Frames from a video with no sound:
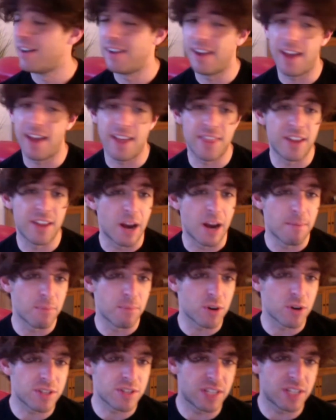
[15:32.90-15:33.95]
The
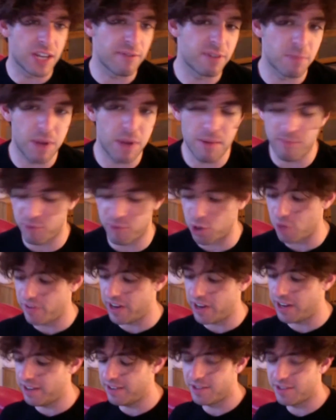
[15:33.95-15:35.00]
numbers seem to be
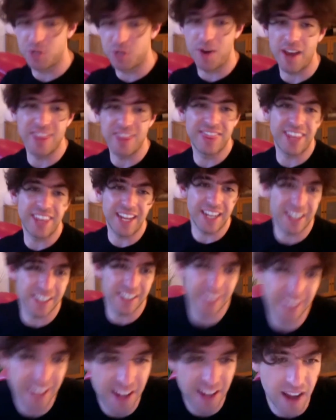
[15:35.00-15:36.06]
improving. Do I
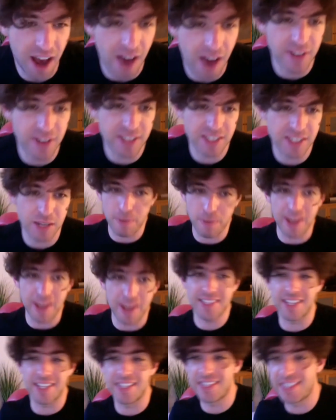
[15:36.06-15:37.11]
think, obviously
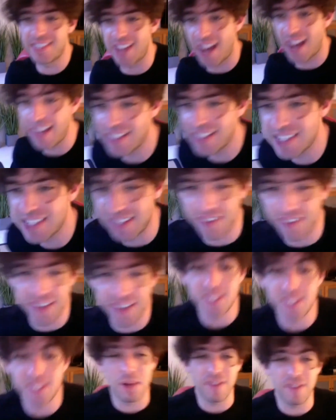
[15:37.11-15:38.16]
based in science, there
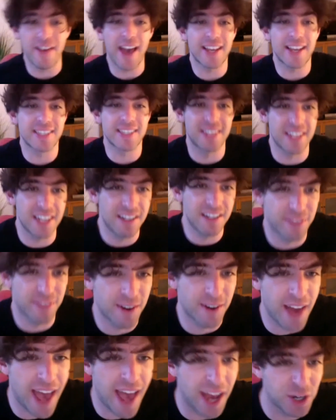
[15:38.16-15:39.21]
needs to be a vaccine for
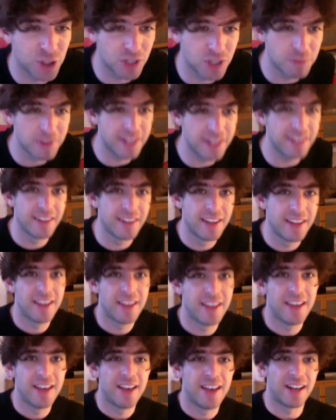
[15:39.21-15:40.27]
there to actually be
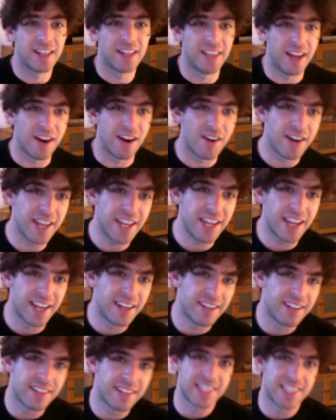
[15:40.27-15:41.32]
clarity
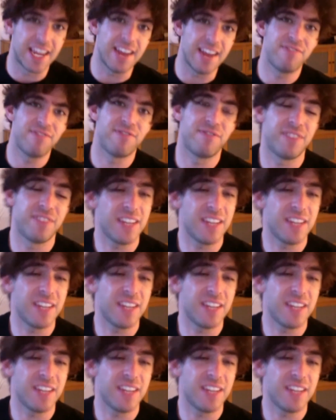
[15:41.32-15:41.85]
and safety?